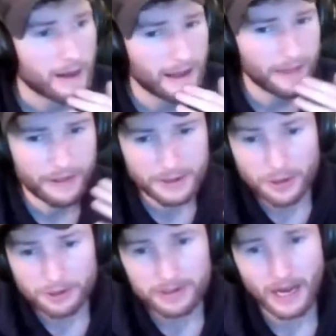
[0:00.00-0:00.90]
There's
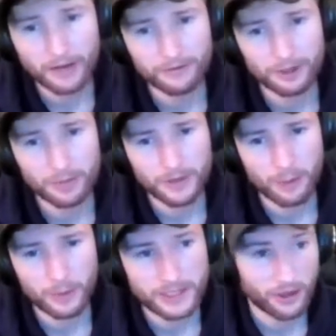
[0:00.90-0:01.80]
also the envelope that we
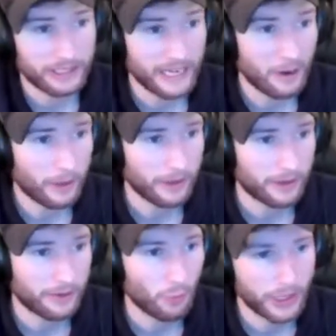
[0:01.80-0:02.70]
started out with,
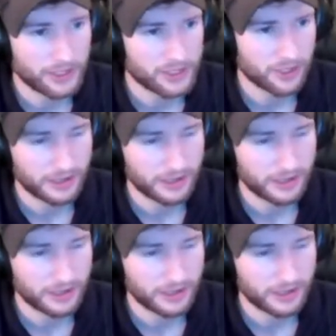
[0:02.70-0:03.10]
which starts